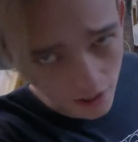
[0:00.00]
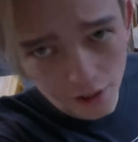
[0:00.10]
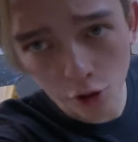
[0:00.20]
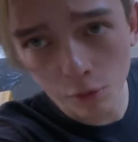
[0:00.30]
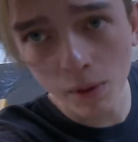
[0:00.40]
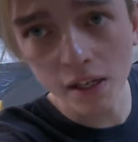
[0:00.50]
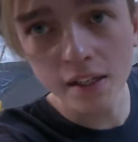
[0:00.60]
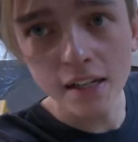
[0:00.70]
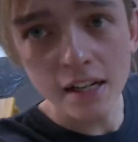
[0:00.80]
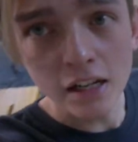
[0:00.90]
I know,
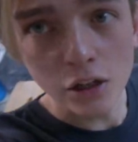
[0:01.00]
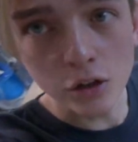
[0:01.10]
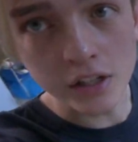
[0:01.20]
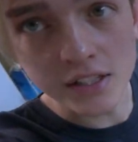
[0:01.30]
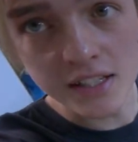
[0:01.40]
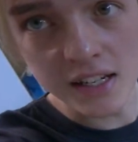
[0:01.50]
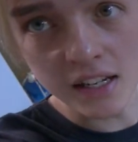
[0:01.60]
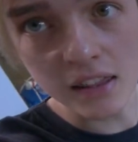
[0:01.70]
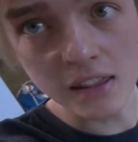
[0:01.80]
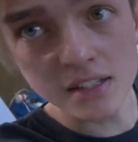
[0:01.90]
but you can
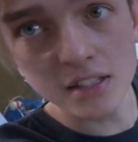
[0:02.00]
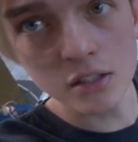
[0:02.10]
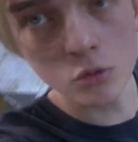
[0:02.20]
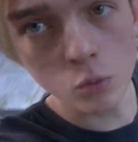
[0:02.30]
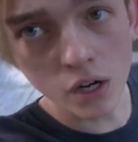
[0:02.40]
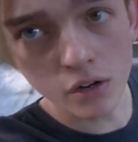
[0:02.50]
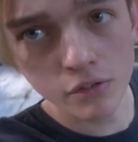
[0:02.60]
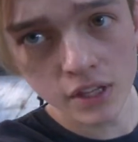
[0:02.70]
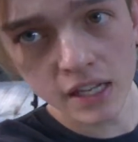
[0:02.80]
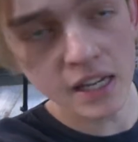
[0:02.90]
see this is one
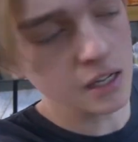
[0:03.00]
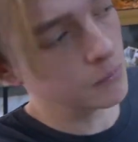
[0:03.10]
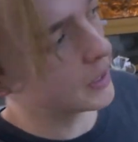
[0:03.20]
of the heat